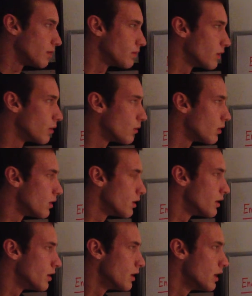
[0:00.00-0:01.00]
flow,
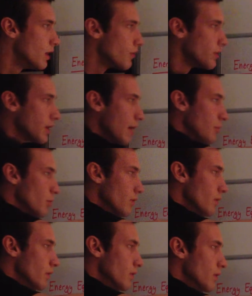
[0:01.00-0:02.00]
the time
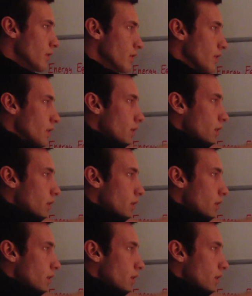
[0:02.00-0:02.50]
derivative here